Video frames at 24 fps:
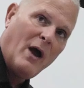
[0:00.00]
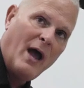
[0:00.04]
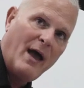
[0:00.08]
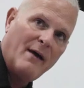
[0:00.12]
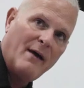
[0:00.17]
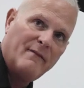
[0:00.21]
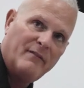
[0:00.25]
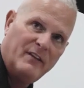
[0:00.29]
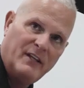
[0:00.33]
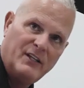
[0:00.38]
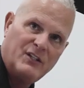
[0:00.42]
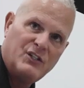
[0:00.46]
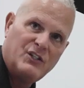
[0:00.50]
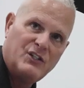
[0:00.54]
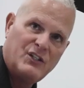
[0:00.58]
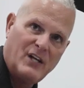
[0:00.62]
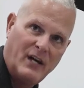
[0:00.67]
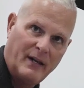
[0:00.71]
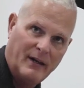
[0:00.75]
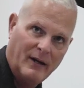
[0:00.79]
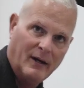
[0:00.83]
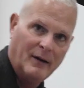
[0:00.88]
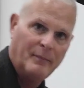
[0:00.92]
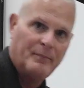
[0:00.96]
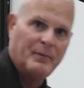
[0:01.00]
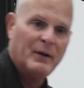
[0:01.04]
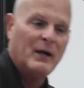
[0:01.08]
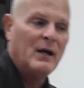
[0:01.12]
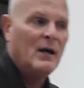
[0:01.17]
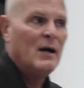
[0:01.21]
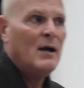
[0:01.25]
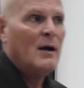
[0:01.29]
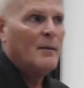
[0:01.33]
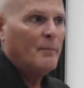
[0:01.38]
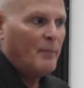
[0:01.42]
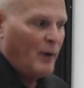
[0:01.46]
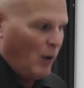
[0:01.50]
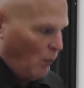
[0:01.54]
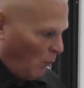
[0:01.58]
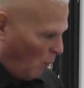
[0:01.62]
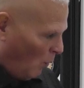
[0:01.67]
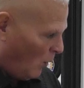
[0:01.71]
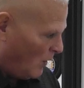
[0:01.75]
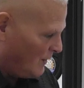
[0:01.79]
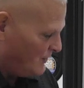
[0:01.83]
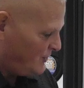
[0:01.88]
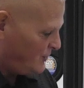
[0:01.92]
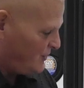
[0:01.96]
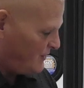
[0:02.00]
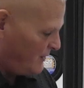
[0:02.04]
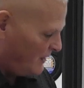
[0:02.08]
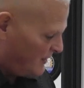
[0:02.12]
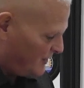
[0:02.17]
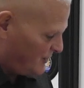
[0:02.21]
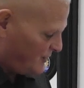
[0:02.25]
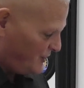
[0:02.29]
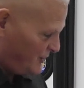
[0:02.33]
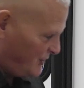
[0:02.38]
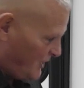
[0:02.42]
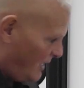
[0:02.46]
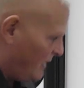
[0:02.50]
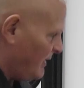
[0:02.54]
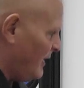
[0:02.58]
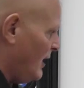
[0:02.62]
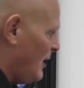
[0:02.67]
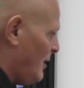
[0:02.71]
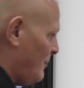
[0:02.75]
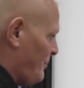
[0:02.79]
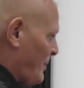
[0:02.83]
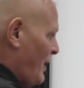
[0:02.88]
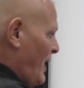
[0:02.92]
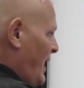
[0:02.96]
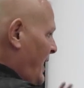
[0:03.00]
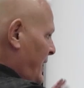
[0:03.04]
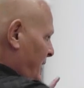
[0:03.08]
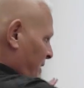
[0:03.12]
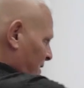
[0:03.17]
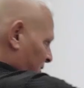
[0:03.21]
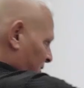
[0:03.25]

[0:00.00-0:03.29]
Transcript: have these set up, but once they're set up and